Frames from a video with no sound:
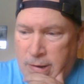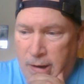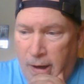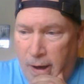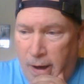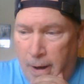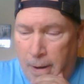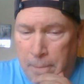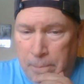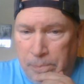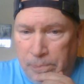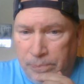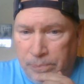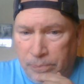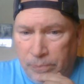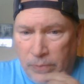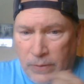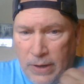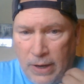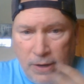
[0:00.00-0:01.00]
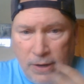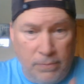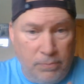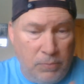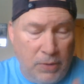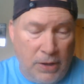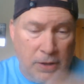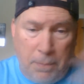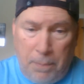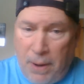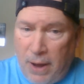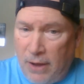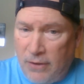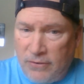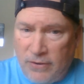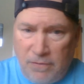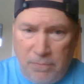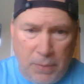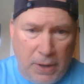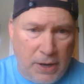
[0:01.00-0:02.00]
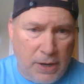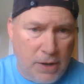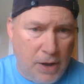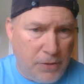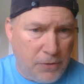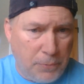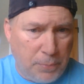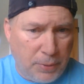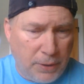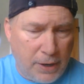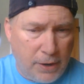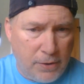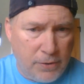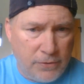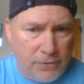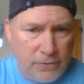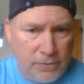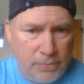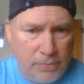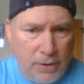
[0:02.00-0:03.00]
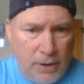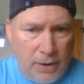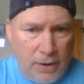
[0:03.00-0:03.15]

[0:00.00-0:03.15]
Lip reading: Um, and in the past, I've met at other players'